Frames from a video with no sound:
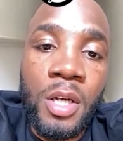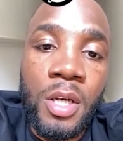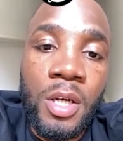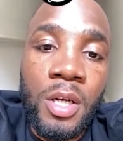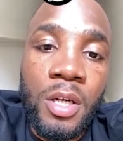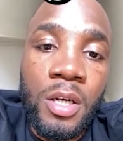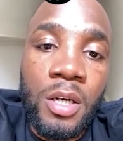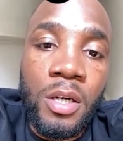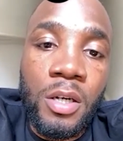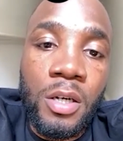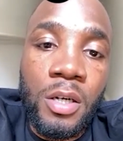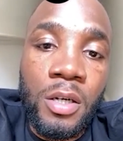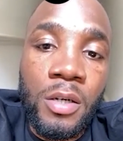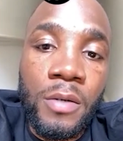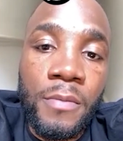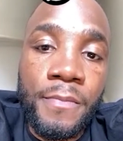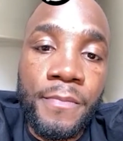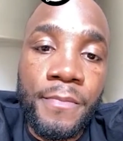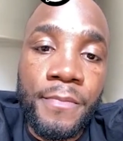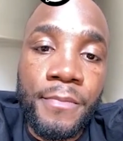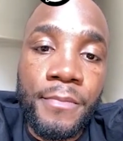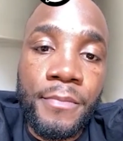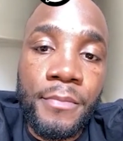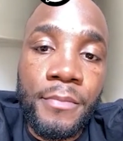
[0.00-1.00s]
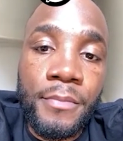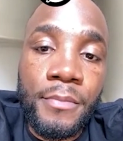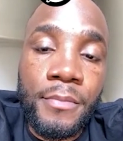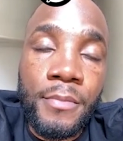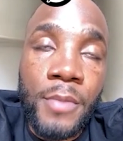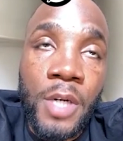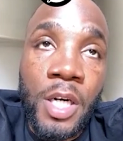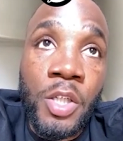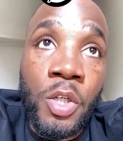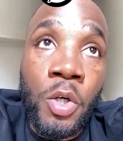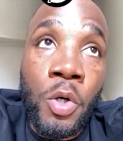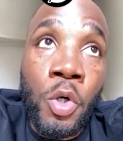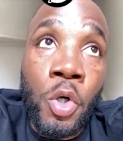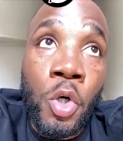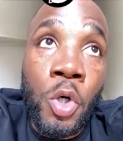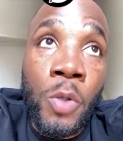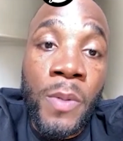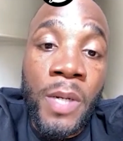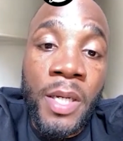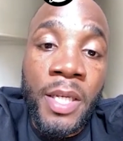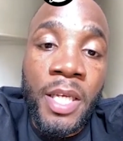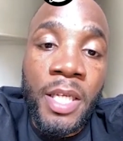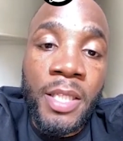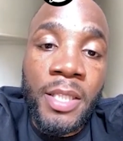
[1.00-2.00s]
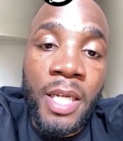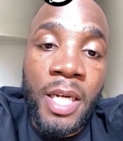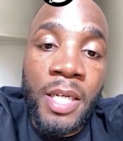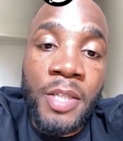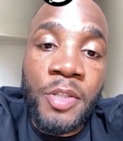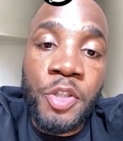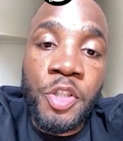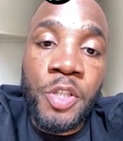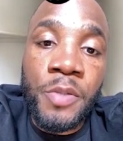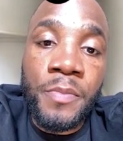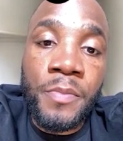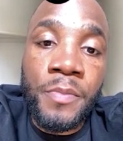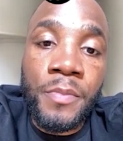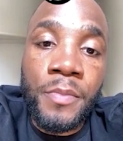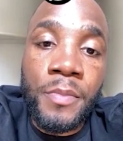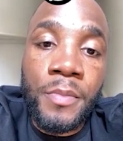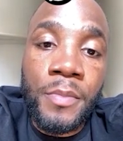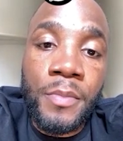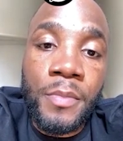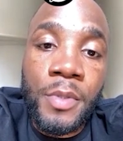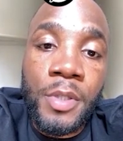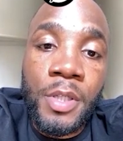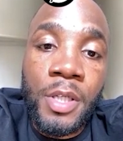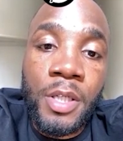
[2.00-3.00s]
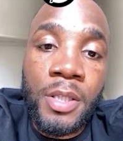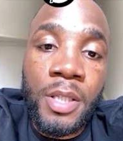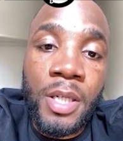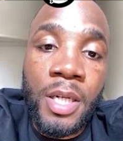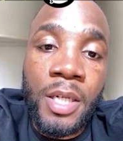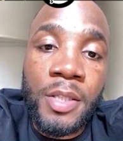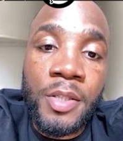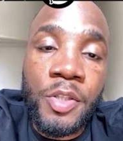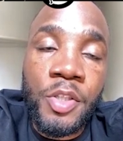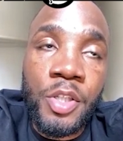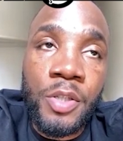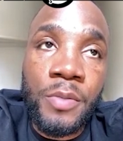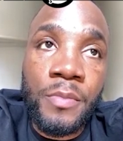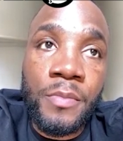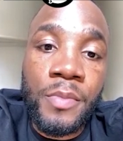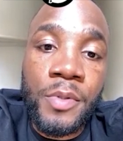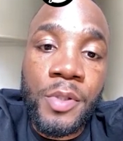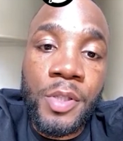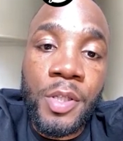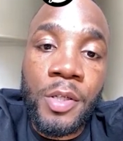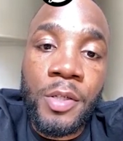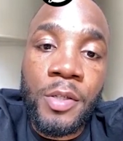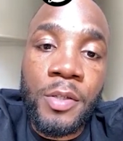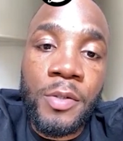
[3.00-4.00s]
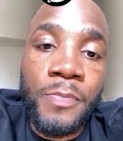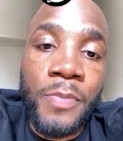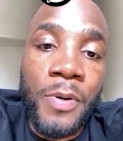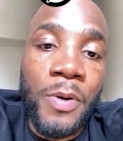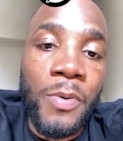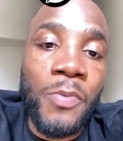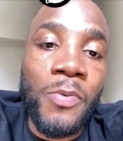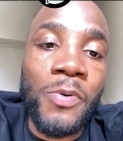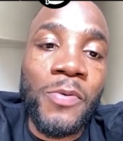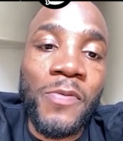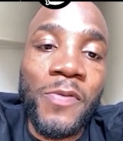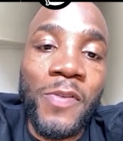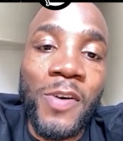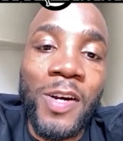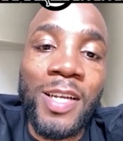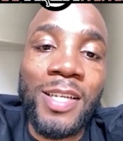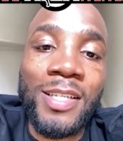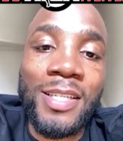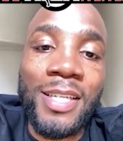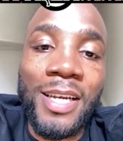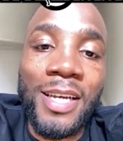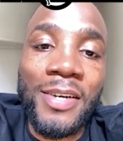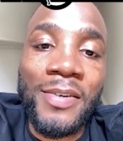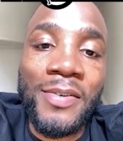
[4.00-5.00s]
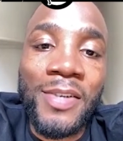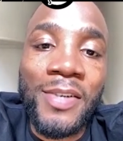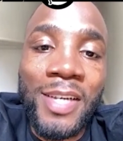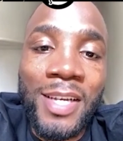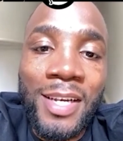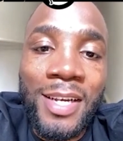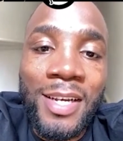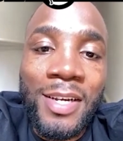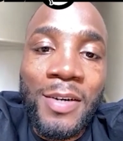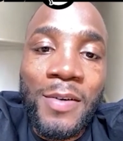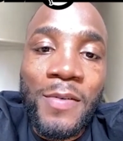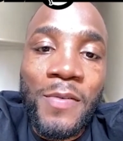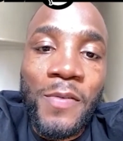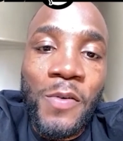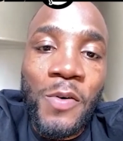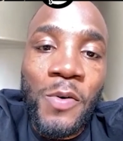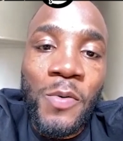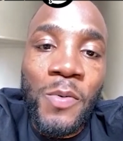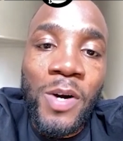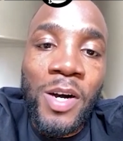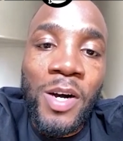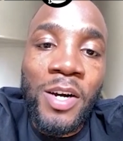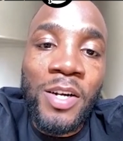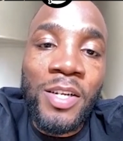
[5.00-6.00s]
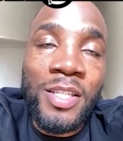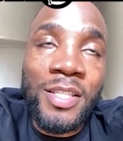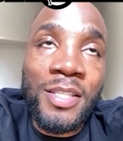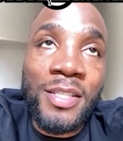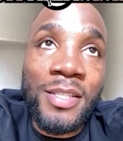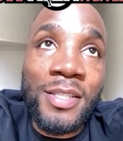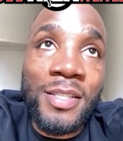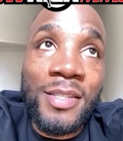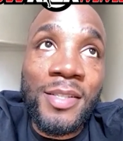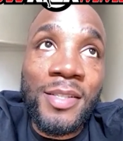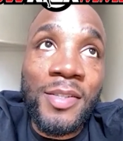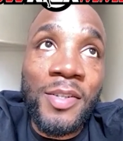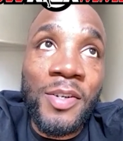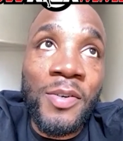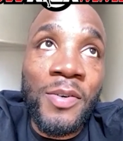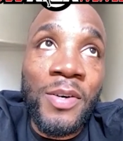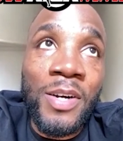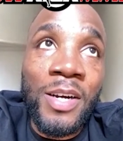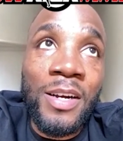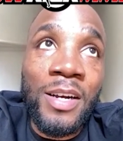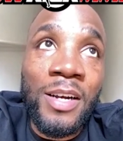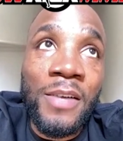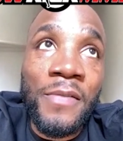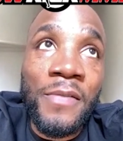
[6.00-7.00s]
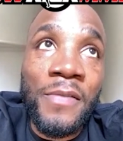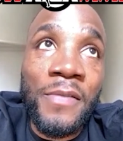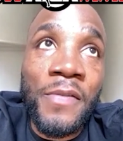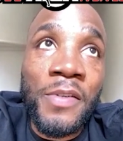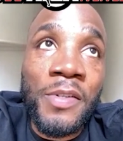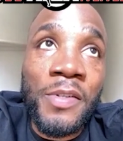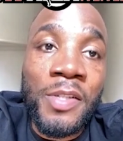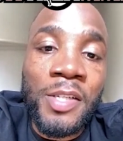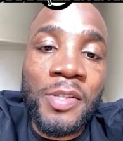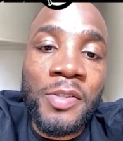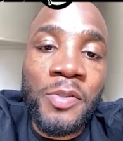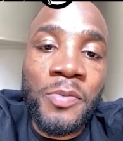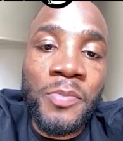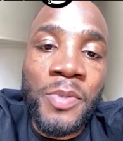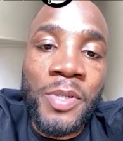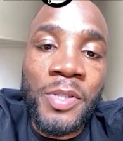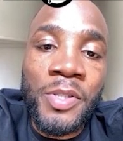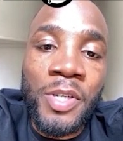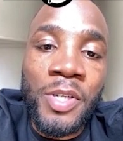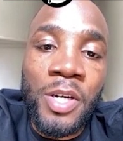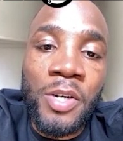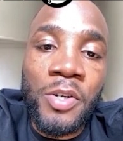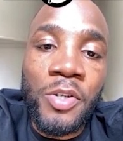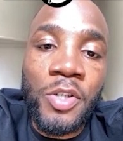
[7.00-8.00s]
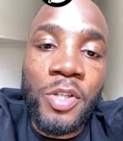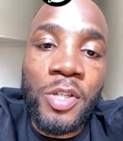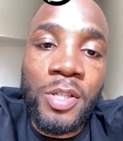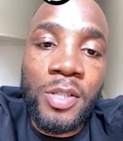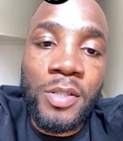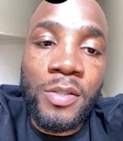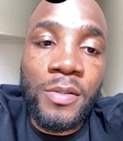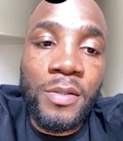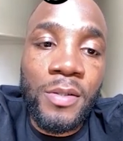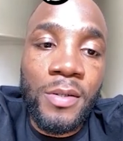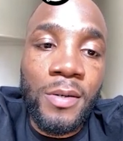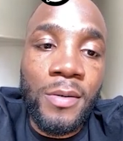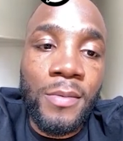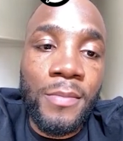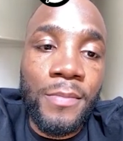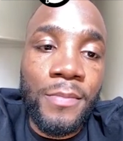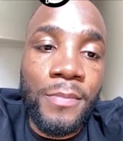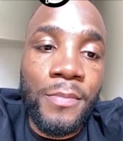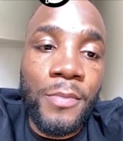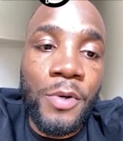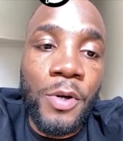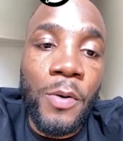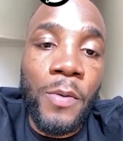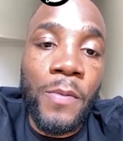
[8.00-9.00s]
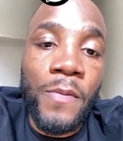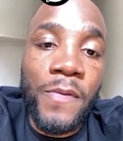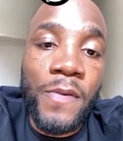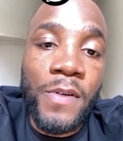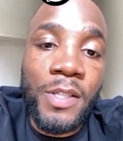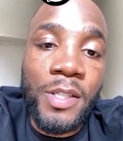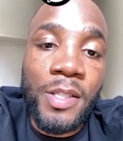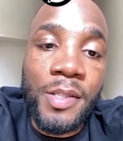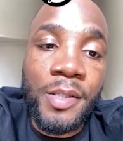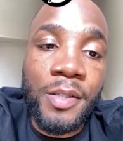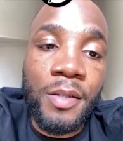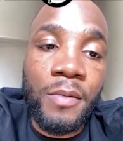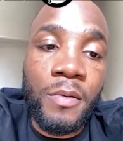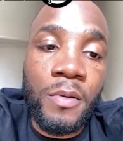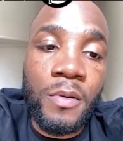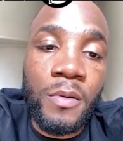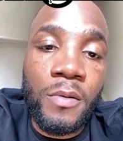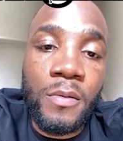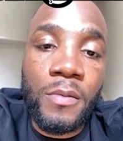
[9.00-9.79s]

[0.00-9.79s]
But I know Colby kicked out his gym, so he probably won't fight now for a while, and so I think it's gonna be a title shot. Hopefully this summer.